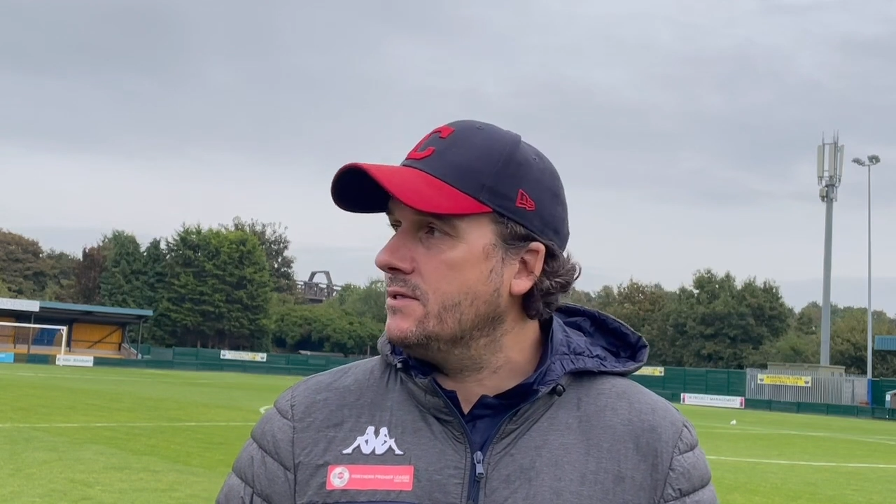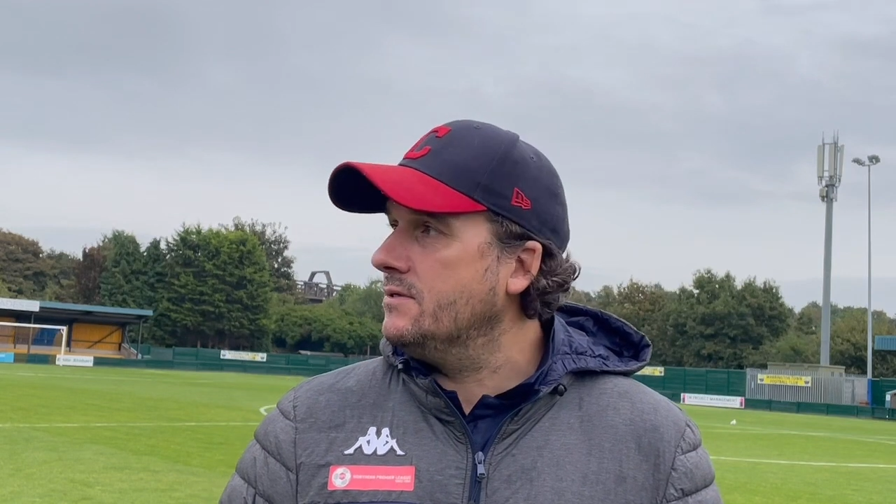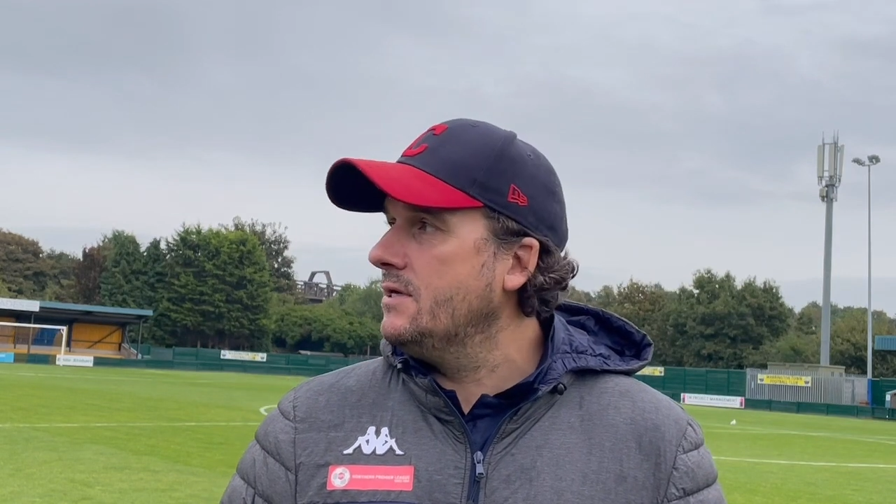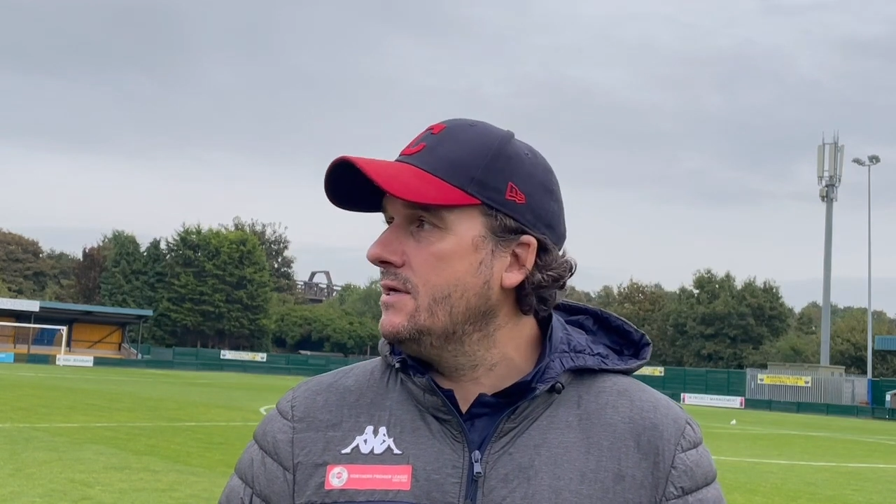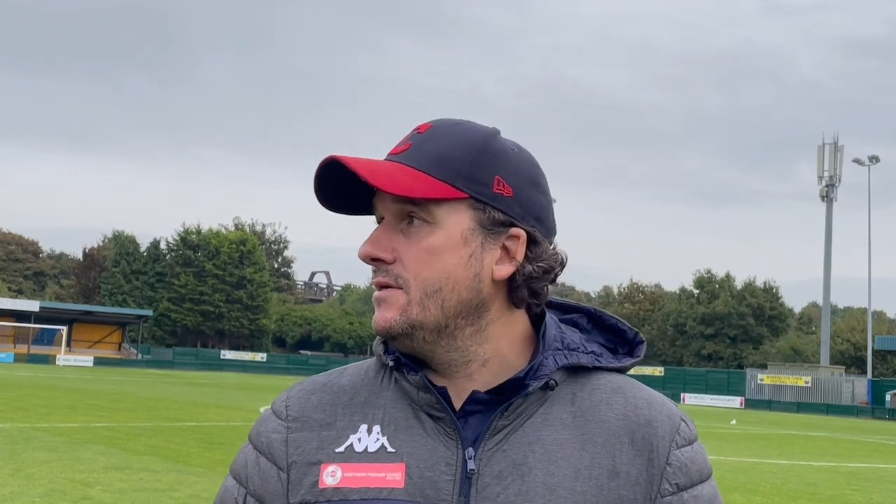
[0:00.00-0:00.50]
And
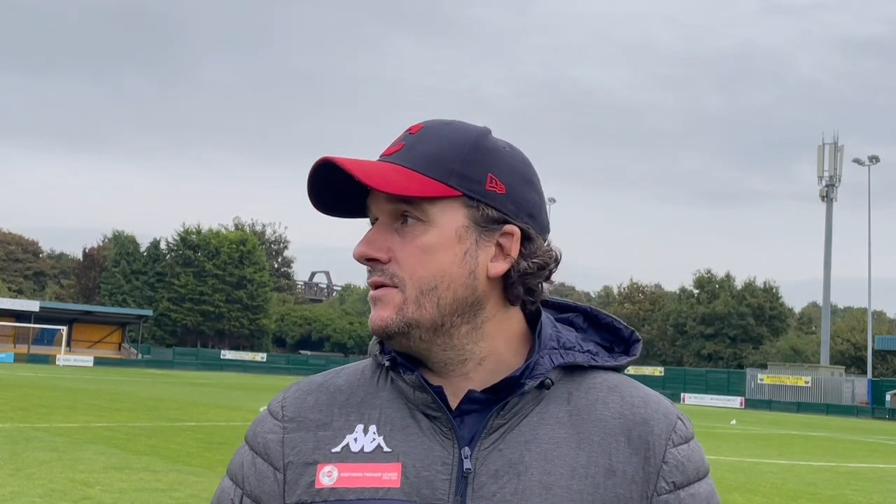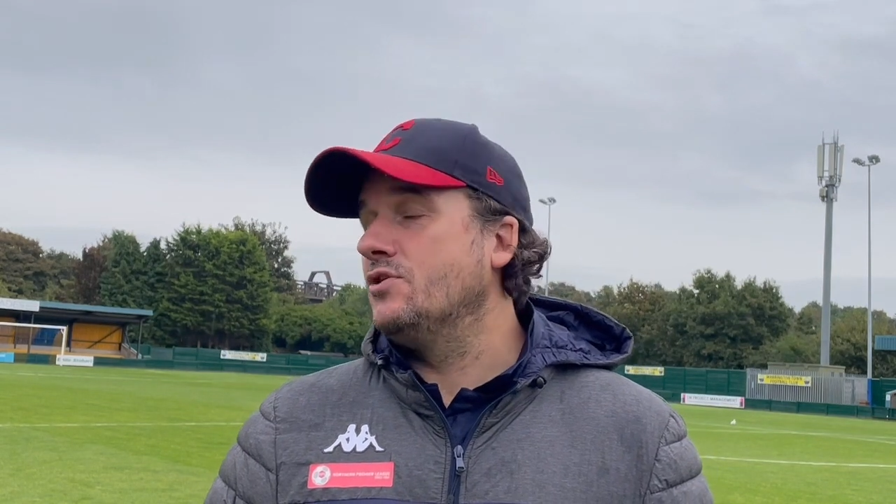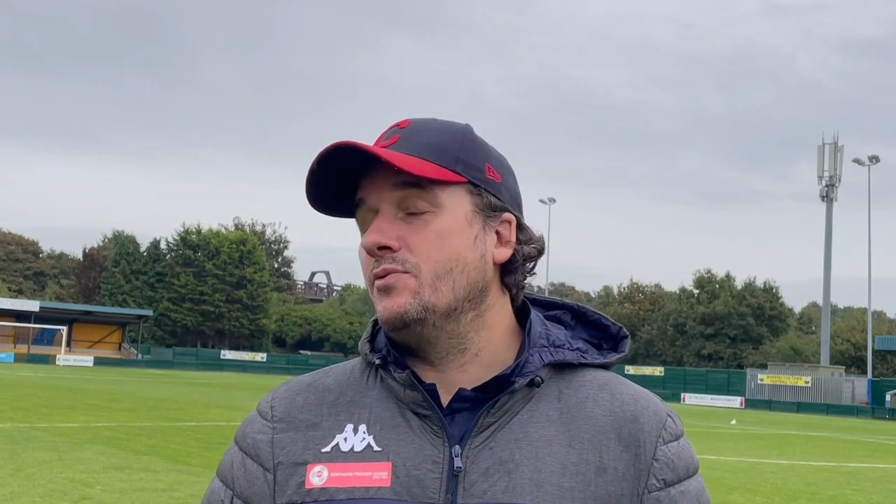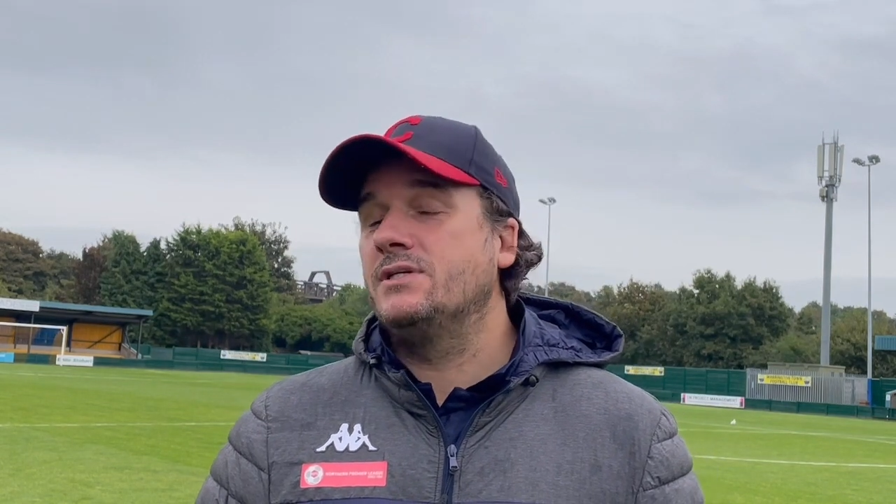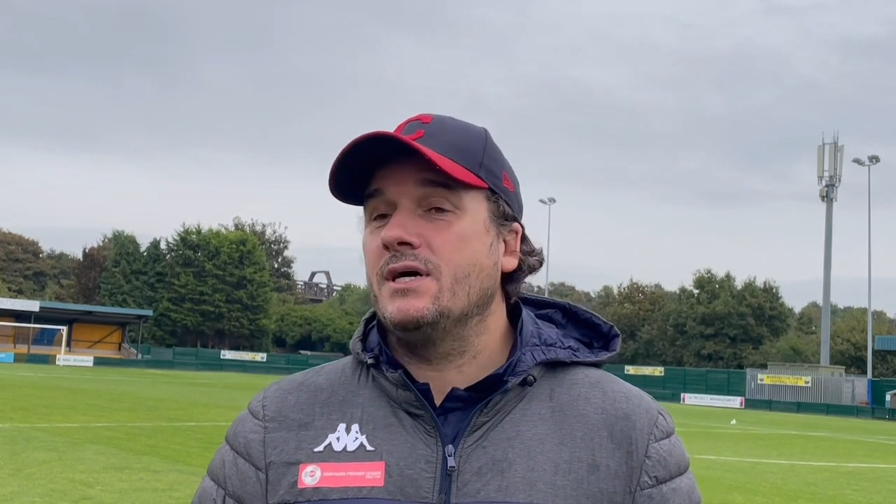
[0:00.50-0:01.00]

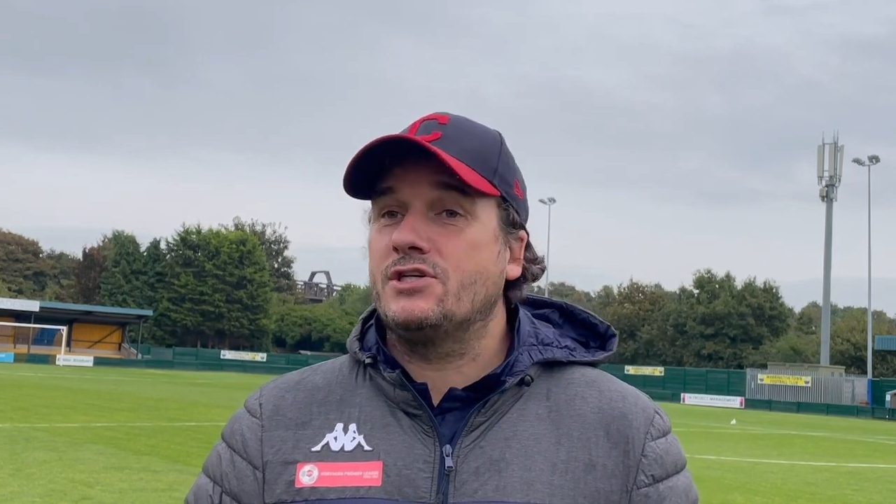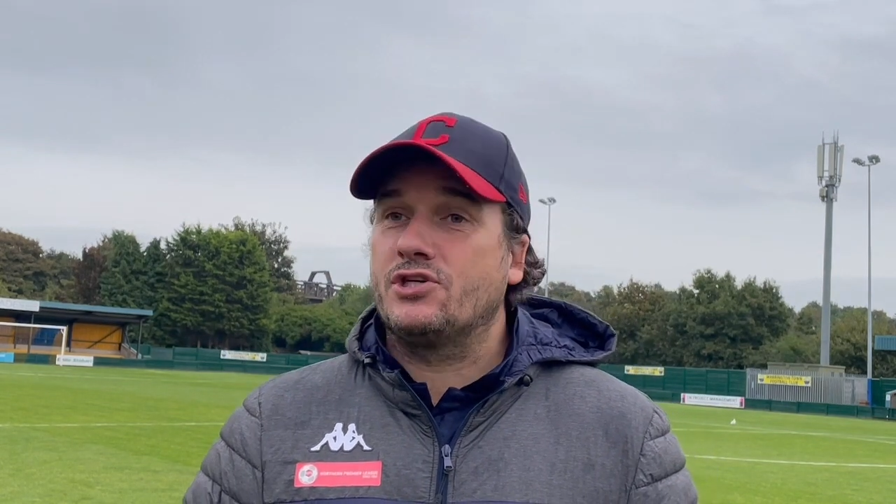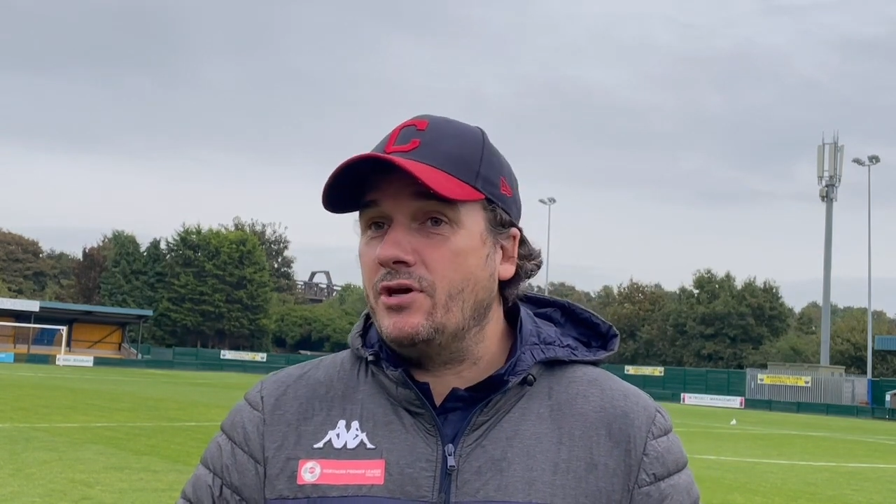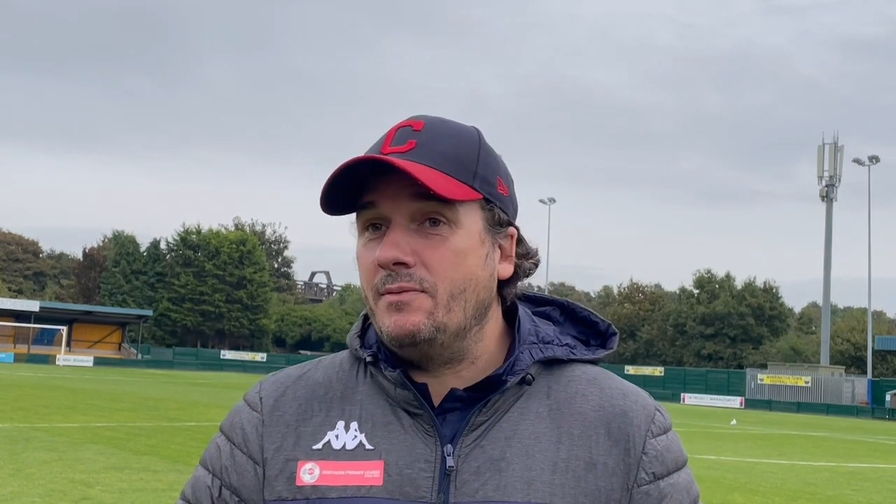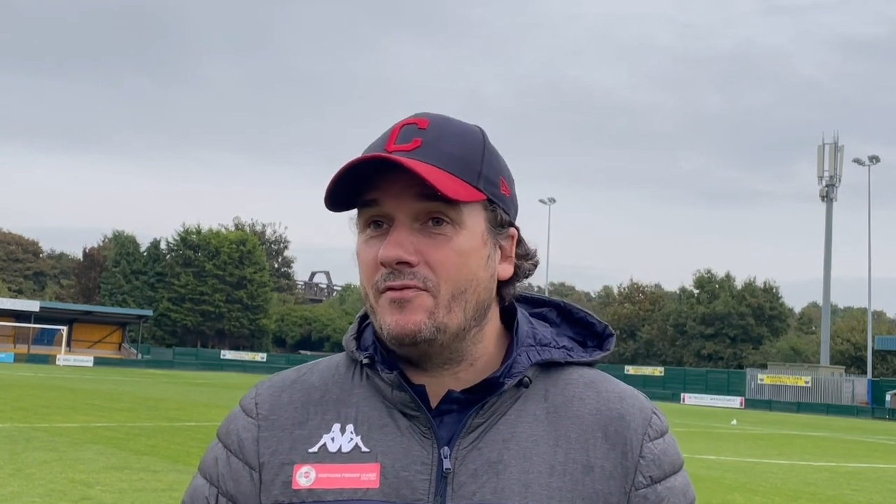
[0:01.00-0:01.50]
do we start
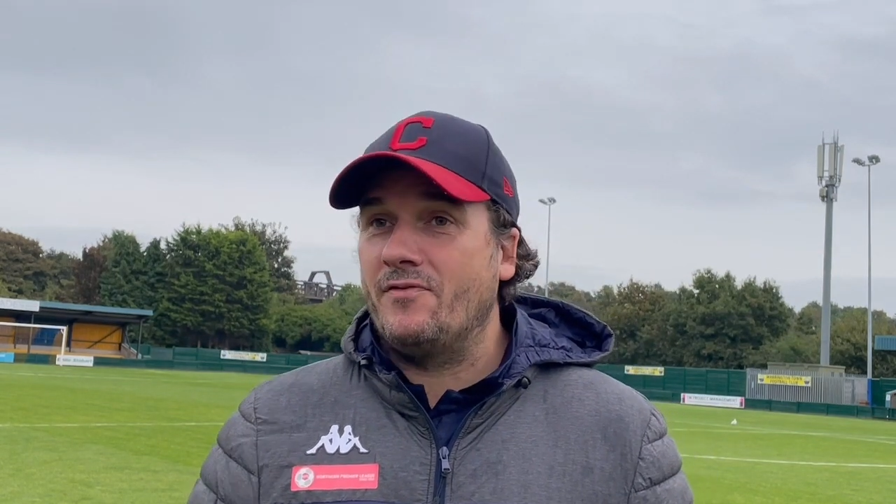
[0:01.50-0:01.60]
screaming